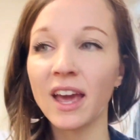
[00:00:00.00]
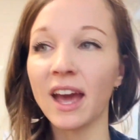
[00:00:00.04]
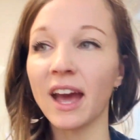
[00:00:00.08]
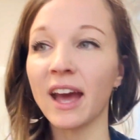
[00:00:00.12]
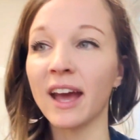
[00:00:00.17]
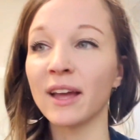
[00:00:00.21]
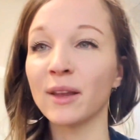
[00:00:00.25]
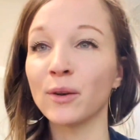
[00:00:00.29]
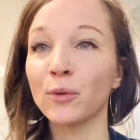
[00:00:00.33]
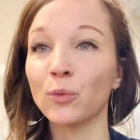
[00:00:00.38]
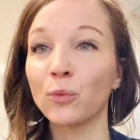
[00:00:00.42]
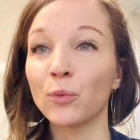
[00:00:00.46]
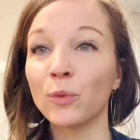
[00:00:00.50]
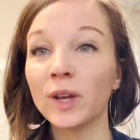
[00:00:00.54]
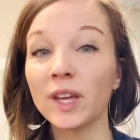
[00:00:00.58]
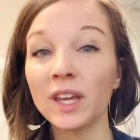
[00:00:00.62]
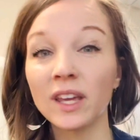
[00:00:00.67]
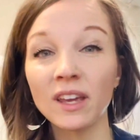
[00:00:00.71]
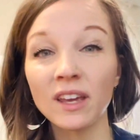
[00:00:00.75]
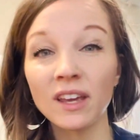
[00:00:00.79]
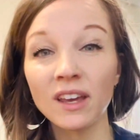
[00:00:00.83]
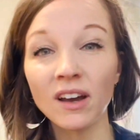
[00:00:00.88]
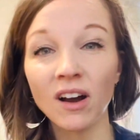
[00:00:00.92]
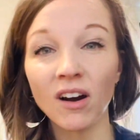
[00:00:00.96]
and
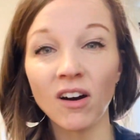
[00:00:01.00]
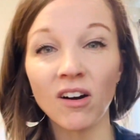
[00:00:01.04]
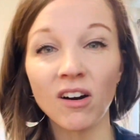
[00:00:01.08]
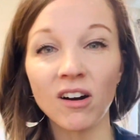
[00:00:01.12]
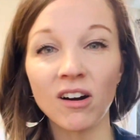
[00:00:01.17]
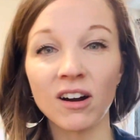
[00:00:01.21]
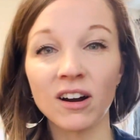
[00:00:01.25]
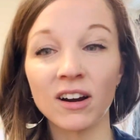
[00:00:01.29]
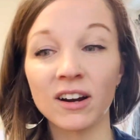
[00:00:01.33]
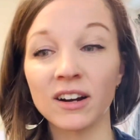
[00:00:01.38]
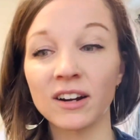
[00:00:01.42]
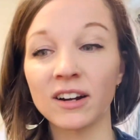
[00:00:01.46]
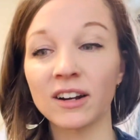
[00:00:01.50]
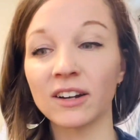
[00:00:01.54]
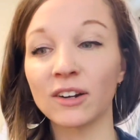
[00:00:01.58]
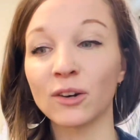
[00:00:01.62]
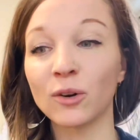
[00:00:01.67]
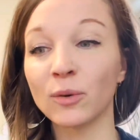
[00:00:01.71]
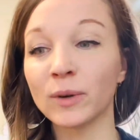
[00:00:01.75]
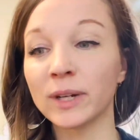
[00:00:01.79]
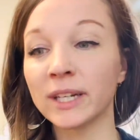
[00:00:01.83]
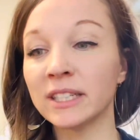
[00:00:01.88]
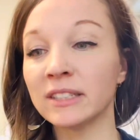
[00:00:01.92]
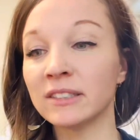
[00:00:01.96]
we are
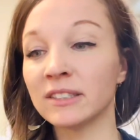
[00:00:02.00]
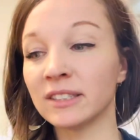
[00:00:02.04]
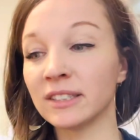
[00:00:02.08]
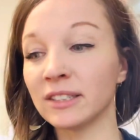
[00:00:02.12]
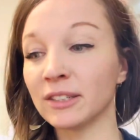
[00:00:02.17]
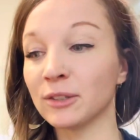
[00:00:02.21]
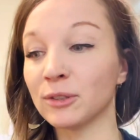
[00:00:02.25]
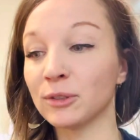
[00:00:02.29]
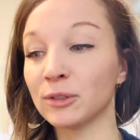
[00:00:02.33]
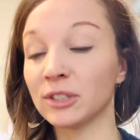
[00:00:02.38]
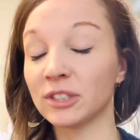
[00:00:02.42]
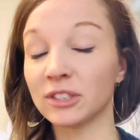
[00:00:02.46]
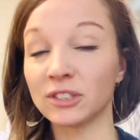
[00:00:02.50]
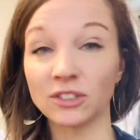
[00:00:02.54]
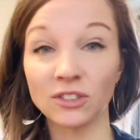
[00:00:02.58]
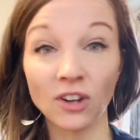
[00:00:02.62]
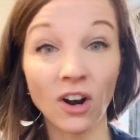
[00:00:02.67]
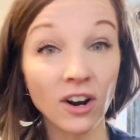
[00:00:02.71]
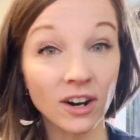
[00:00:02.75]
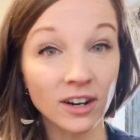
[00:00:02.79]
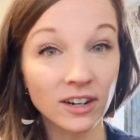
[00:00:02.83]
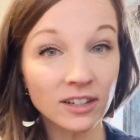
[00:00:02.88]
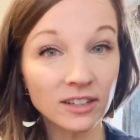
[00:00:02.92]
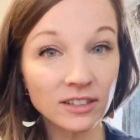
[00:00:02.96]
going to
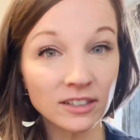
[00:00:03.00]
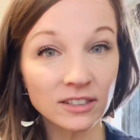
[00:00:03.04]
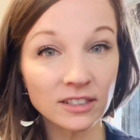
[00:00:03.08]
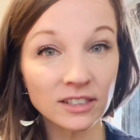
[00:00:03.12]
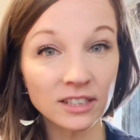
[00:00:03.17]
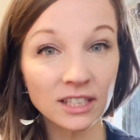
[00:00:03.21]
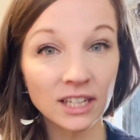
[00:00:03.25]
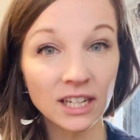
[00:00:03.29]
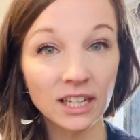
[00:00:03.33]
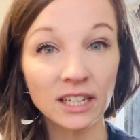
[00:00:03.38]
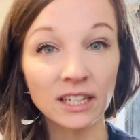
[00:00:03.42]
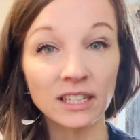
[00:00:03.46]
start